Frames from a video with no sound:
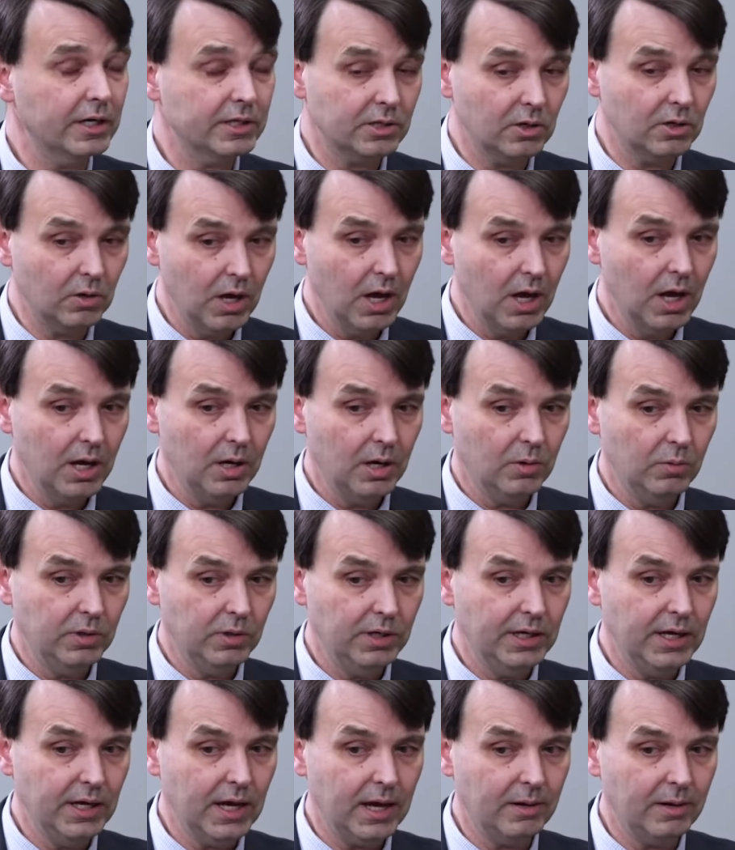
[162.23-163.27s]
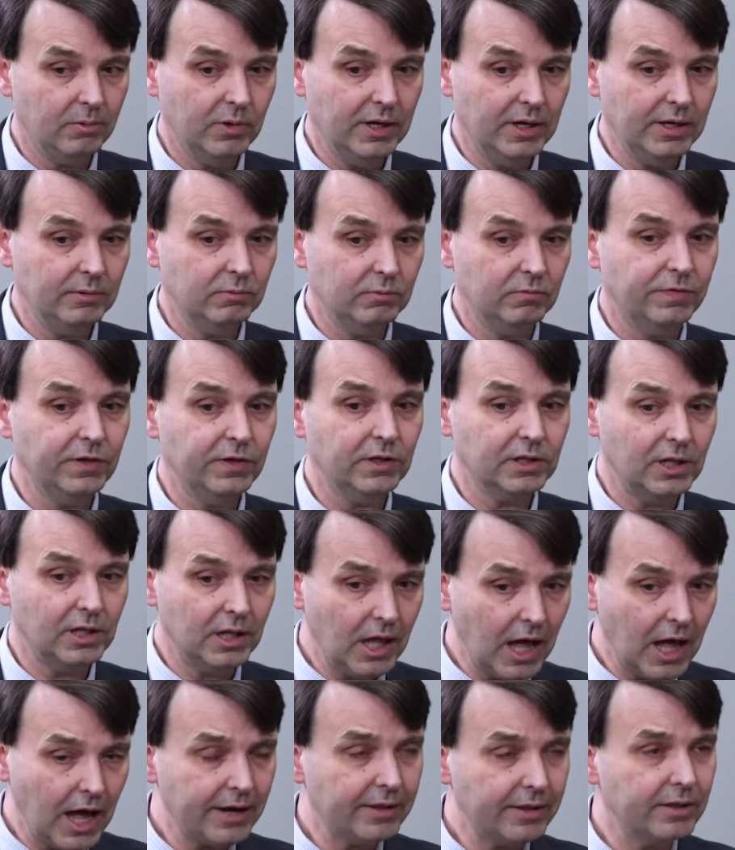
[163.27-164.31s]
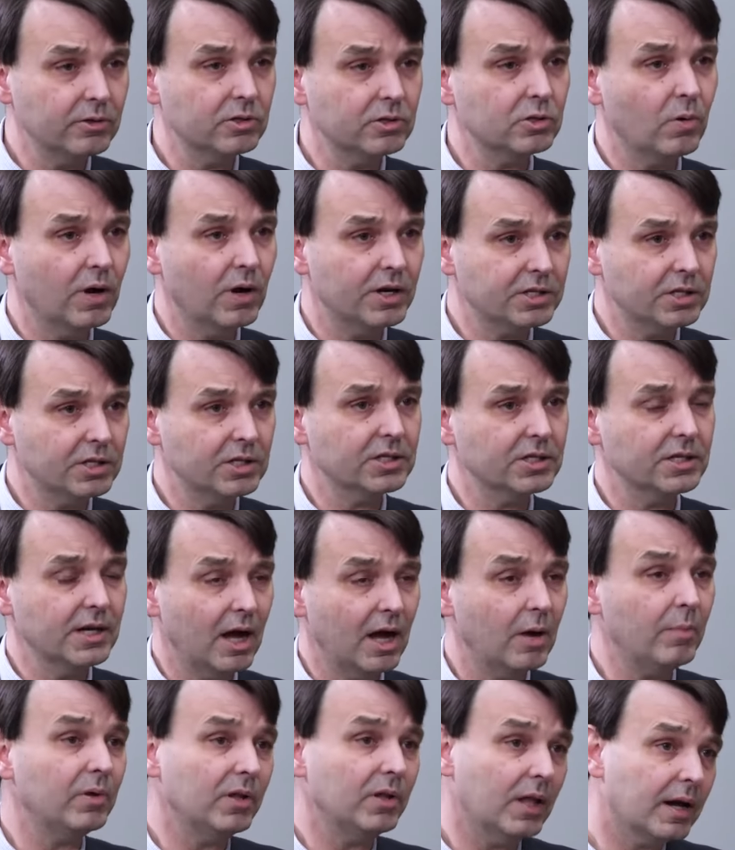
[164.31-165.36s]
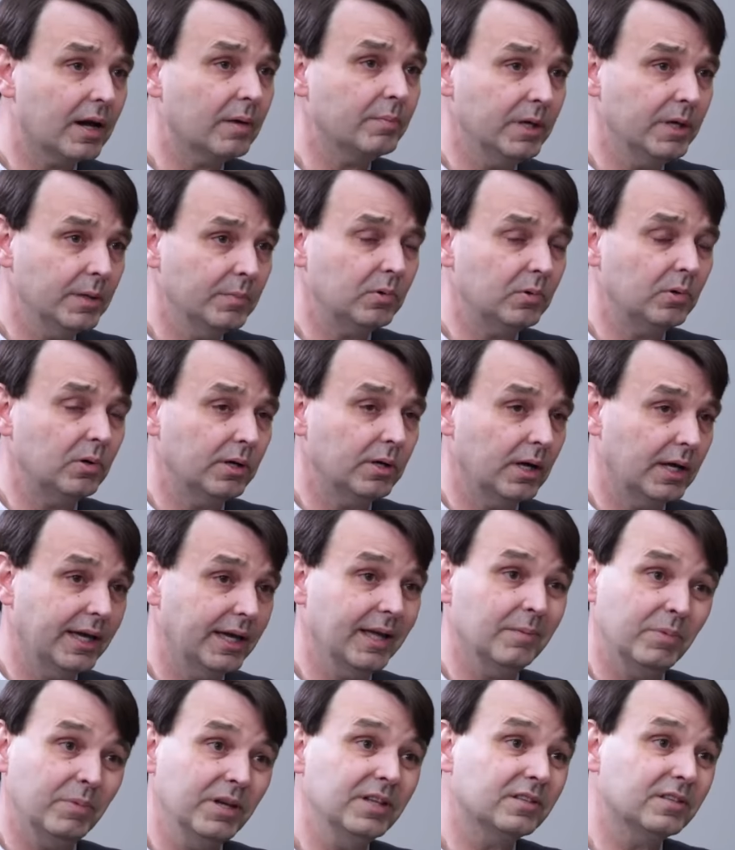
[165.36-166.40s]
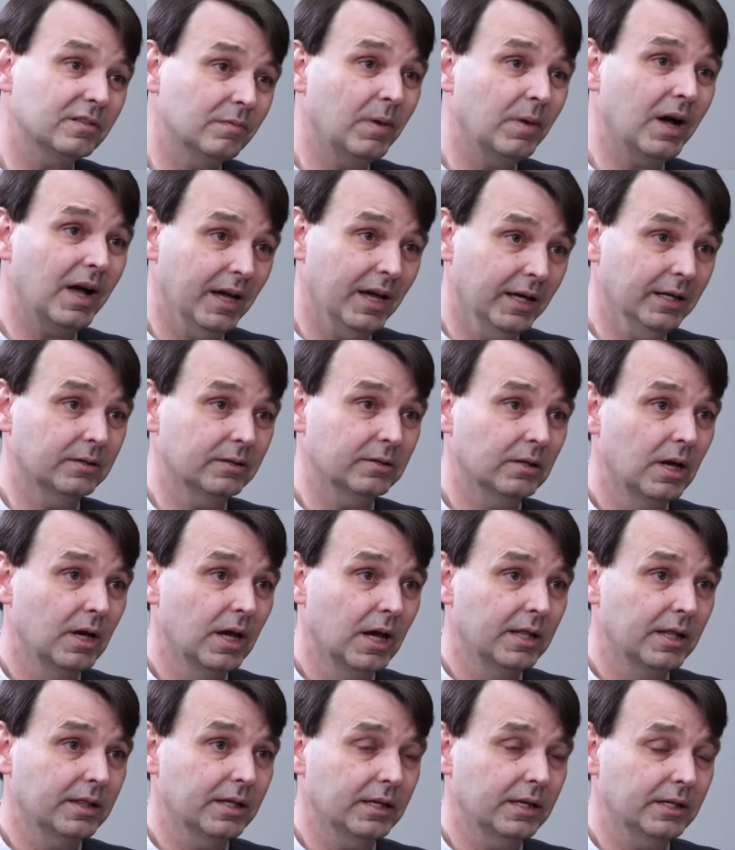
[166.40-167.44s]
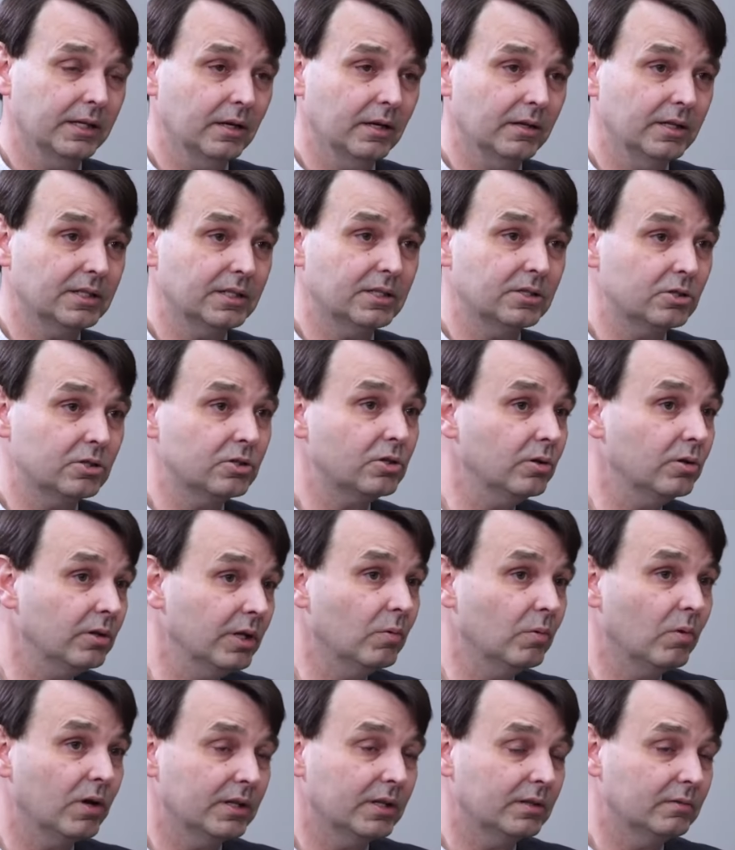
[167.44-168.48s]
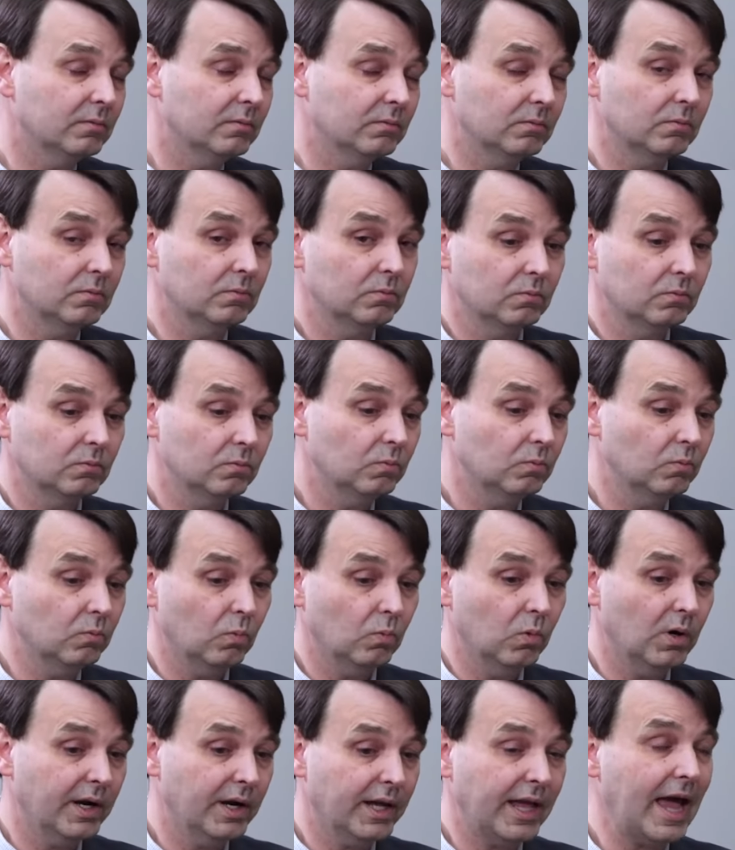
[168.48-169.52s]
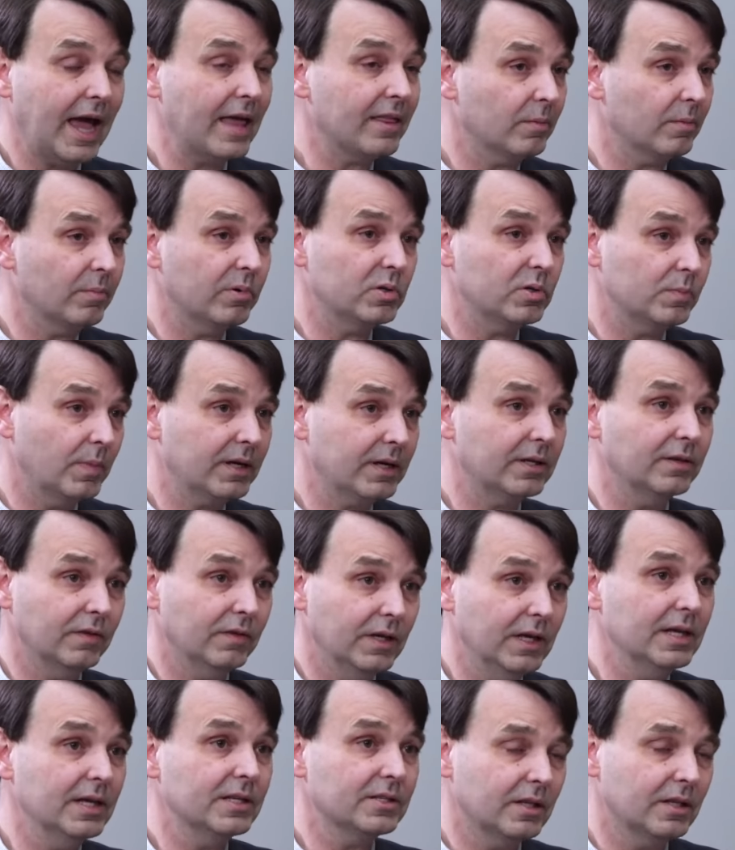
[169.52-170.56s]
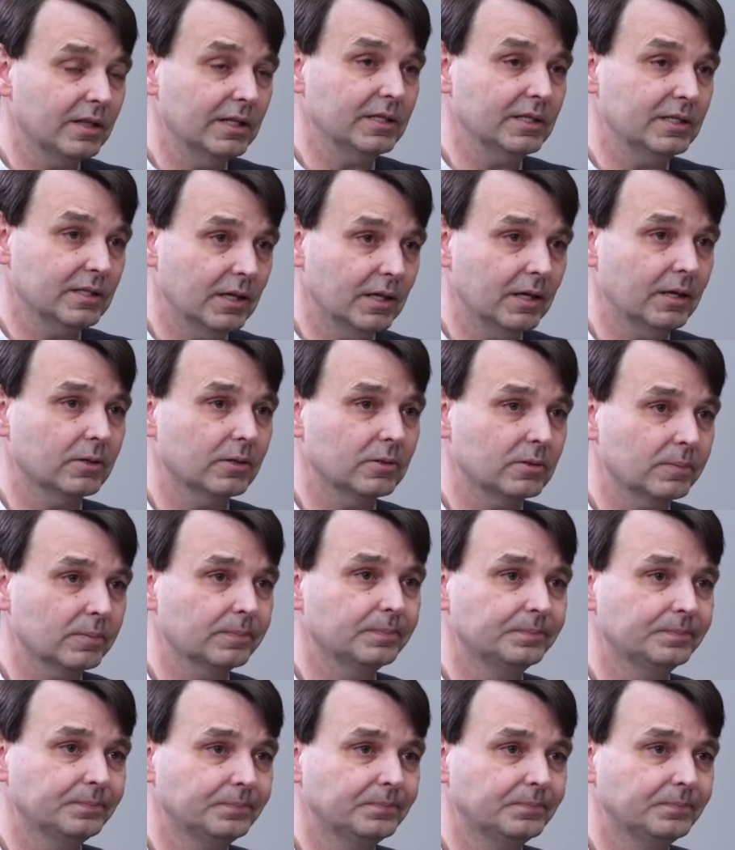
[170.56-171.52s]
So we field a lot of those questions and help a lot of people get peace of mind that, this is truly what a Catholic perspective is on these things.